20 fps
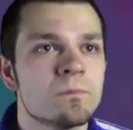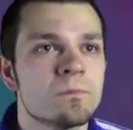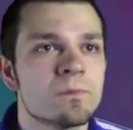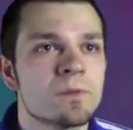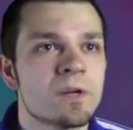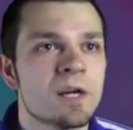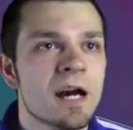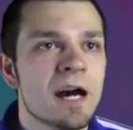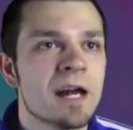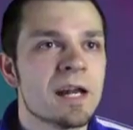
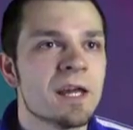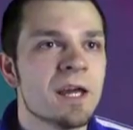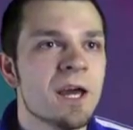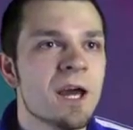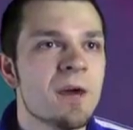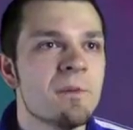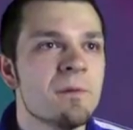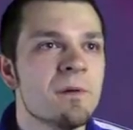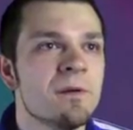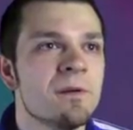Got
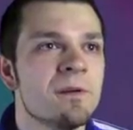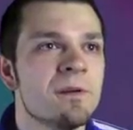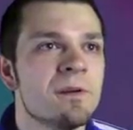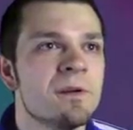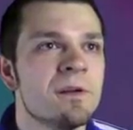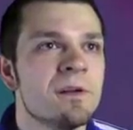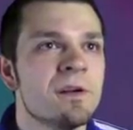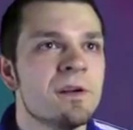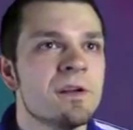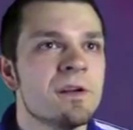him.
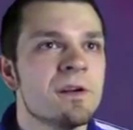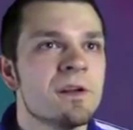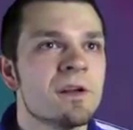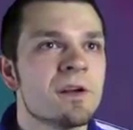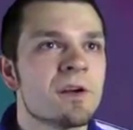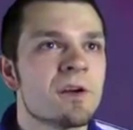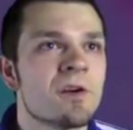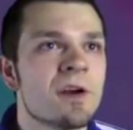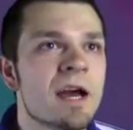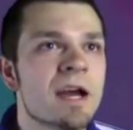
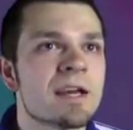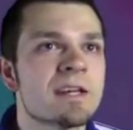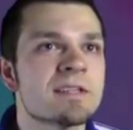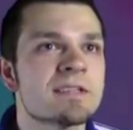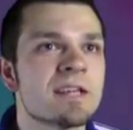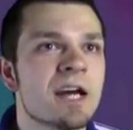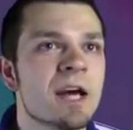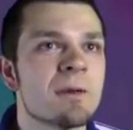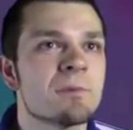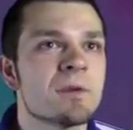Kraken
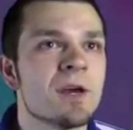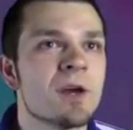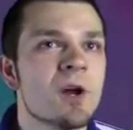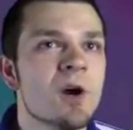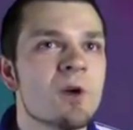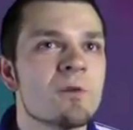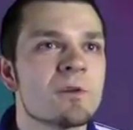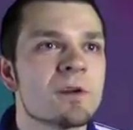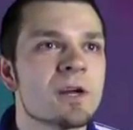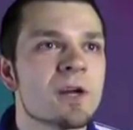time. Get
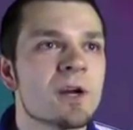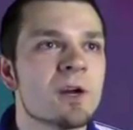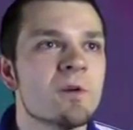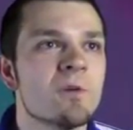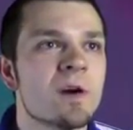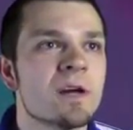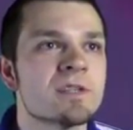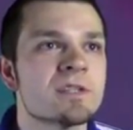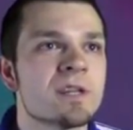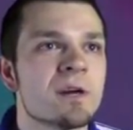over here. Who
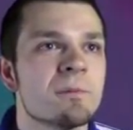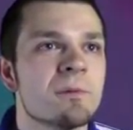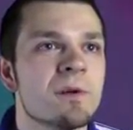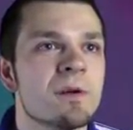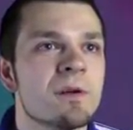wants some?